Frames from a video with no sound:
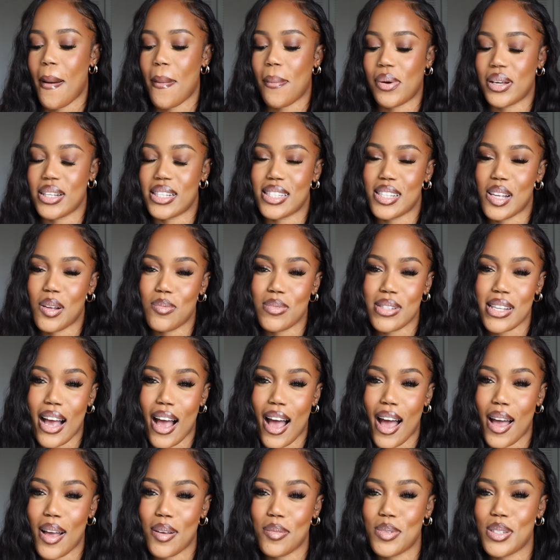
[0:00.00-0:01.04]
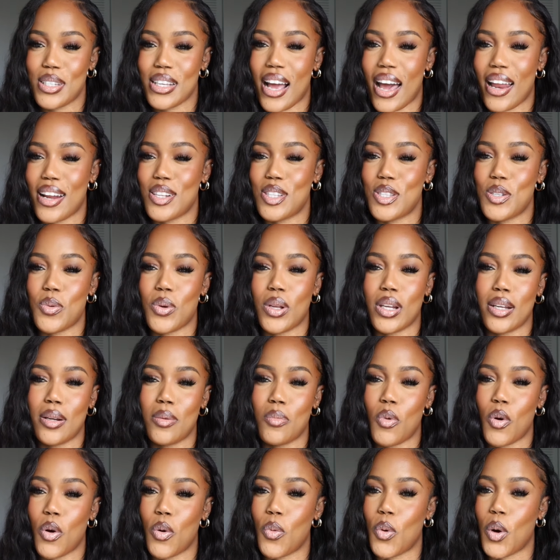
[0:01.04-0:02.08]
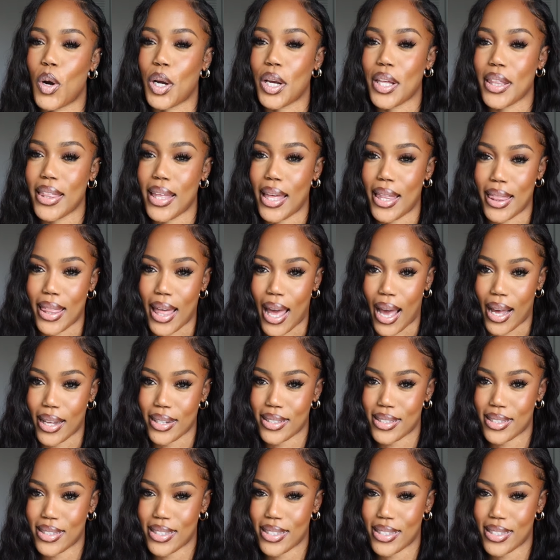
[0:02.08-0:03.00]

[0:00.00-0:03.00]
But sometimes you gotta do a little more work than that.